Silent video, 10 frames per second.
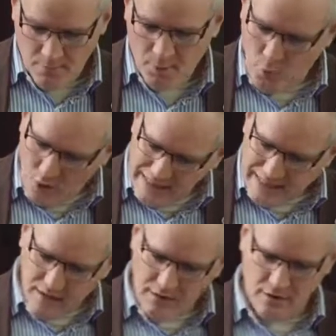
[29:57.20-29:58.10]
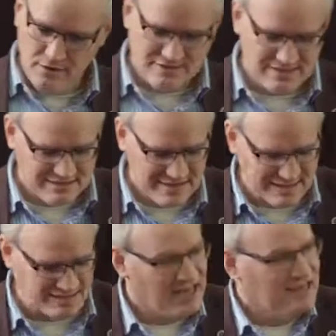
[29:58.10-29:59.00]
But what he concludes is
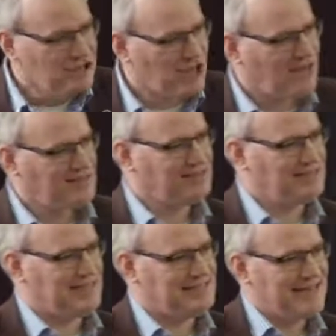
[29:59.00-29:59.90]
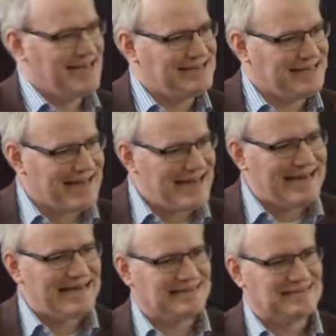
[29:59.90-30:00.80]
this: justice is
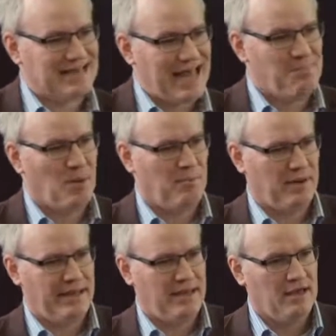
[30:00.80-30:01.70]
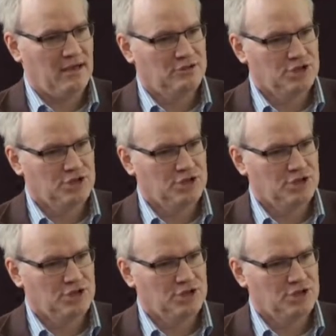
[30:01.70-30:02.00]
inescapably